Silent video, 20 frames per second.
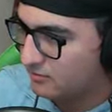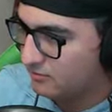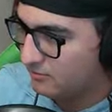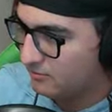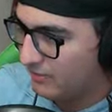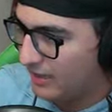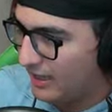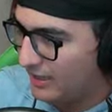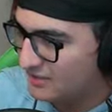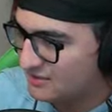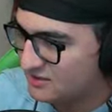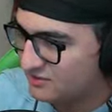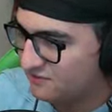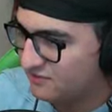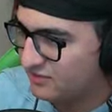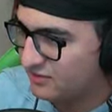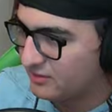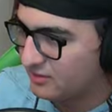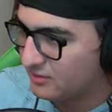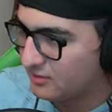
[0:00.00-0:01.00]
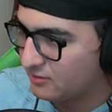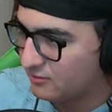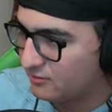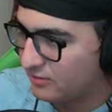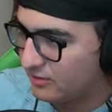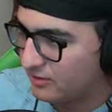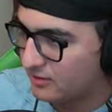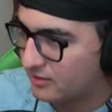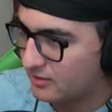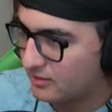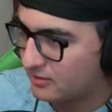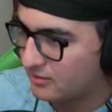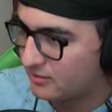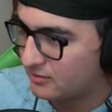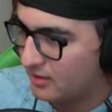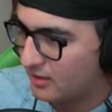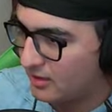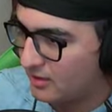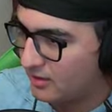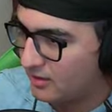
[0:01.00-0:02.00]
Massively theoretically.
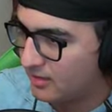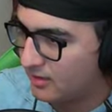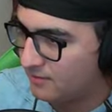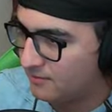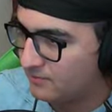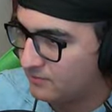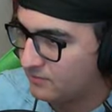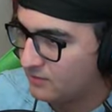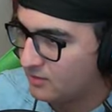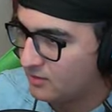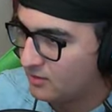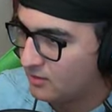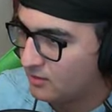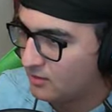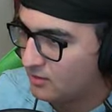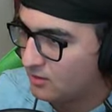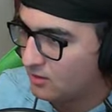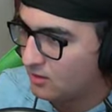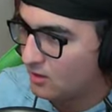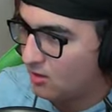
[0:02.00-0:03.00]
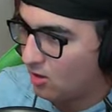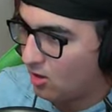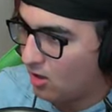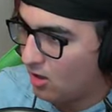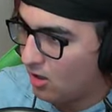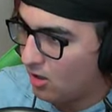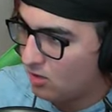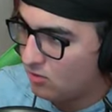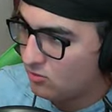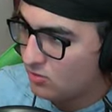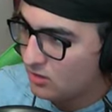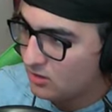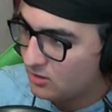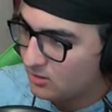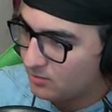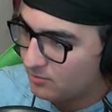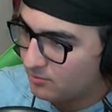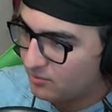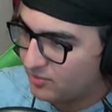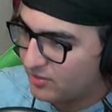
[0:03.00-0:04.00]
Um. Oh,
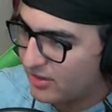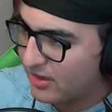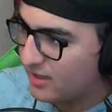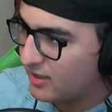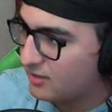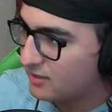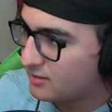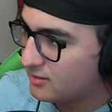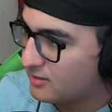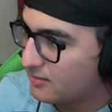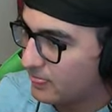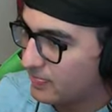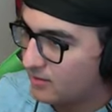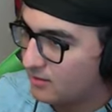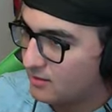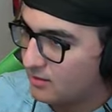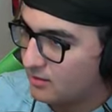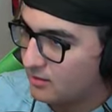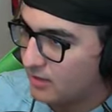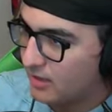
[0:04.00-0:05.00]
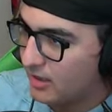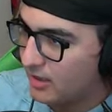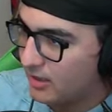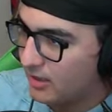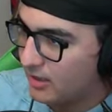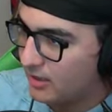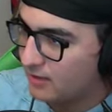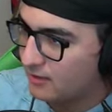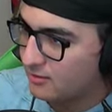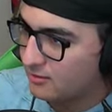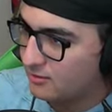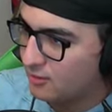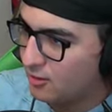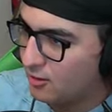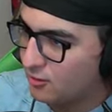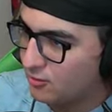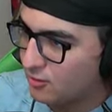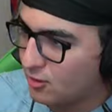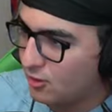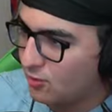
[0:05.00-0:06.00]
brain. Uh,
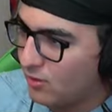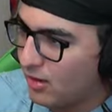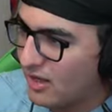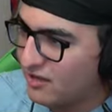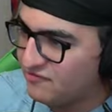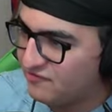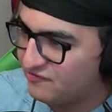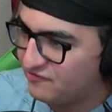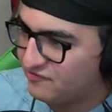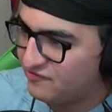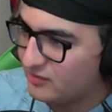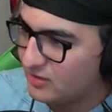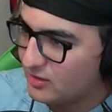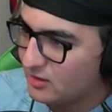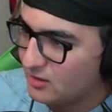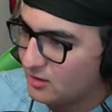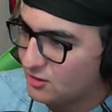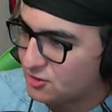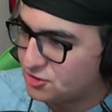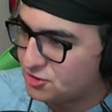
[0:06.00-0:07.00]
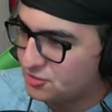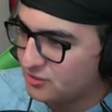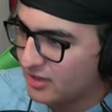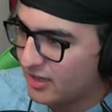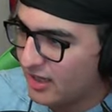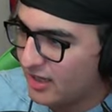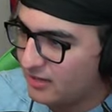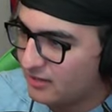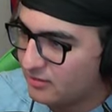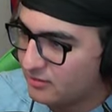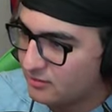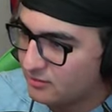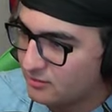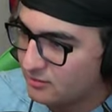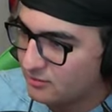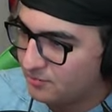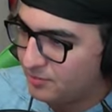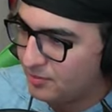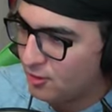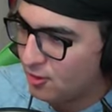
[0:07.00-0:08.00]
go, go wife. Shogun!
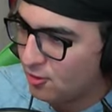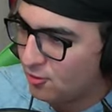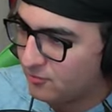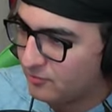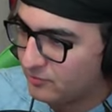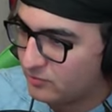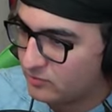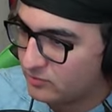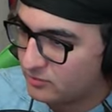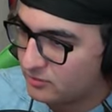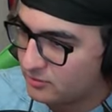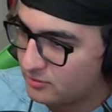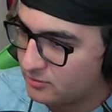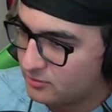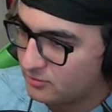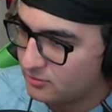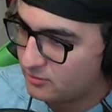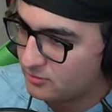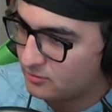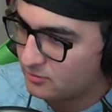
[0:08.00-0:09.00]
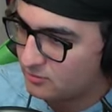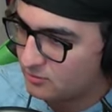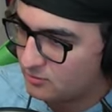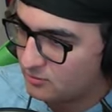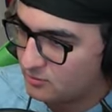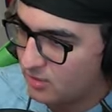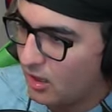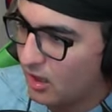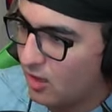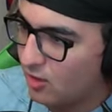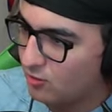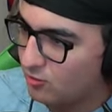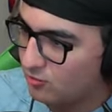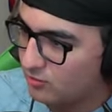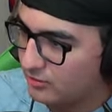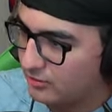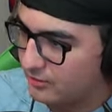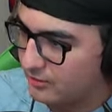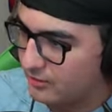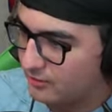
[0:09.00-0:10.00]
Boom! Oh,
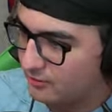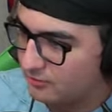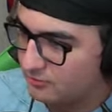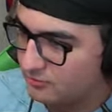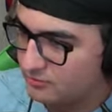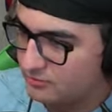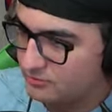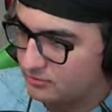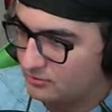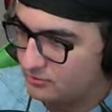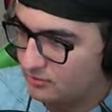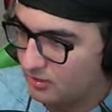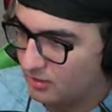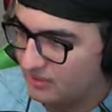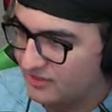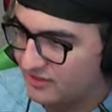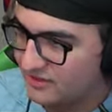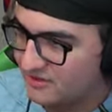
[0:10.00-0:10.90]
there we go. That makes